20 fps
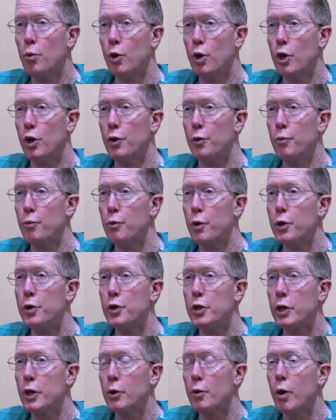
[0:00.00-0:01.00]
world,
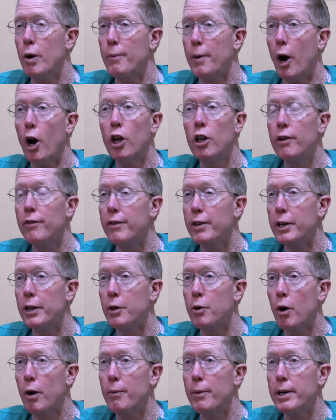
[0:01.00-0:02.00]
most of the equipment, all of the
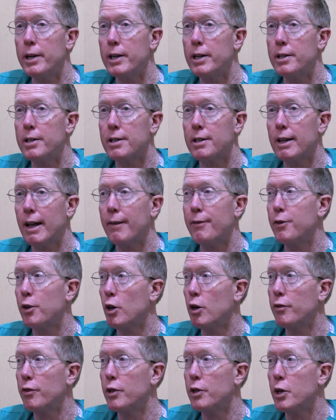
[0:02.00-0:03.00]
equipment is
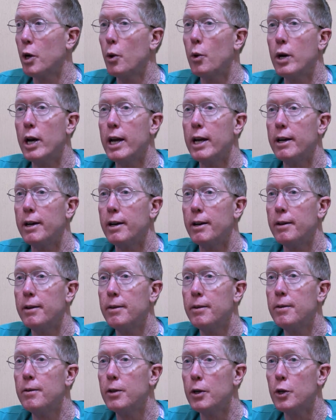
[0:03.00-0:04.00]
leftover,
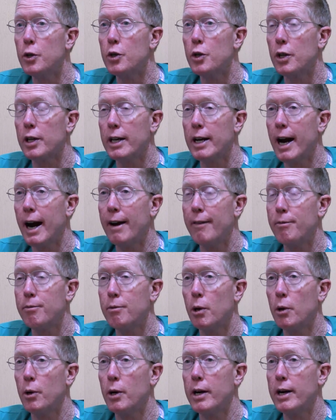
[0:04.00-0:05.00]
donated, usually half
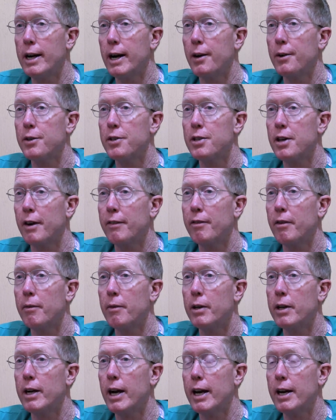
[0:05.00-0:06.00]
broken down stuff
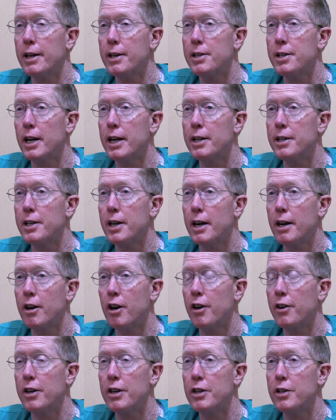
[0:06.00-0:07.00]
from the United States, and it
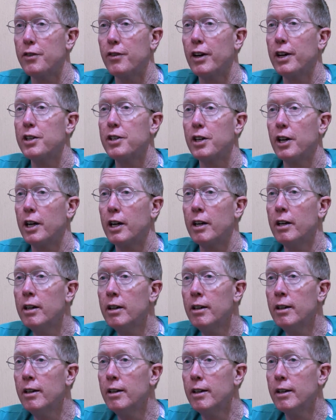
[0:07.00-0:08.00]
all needs fixing.
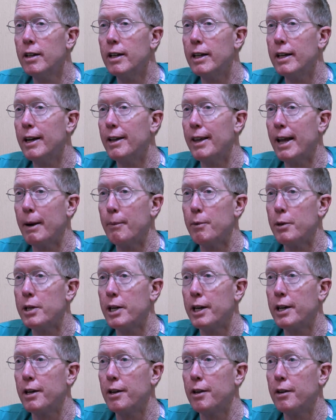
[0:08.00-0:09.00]
And in that
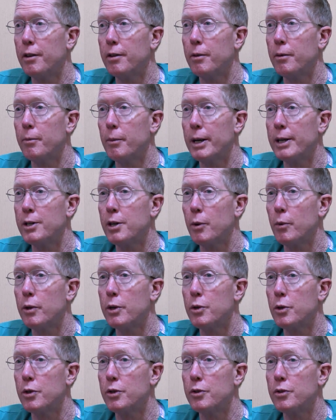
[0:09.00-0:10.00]
particular mission,
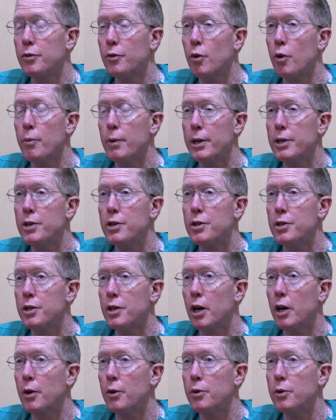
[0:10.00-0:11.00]
which was 4 missions
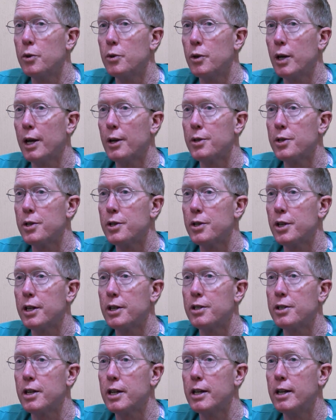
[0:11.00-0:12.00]
ago,
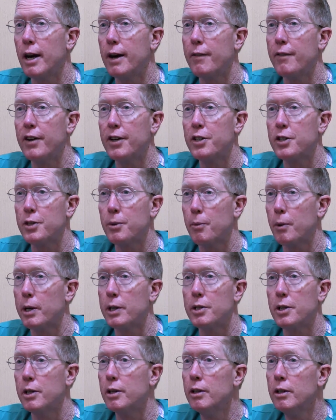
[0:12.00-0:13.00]
2016, I fixed a
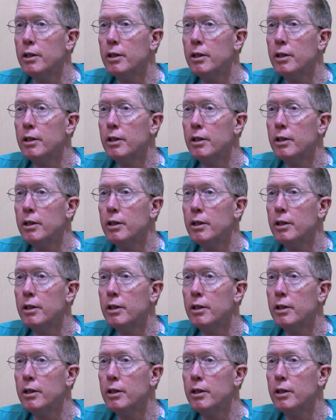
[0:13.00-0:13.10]
bunch of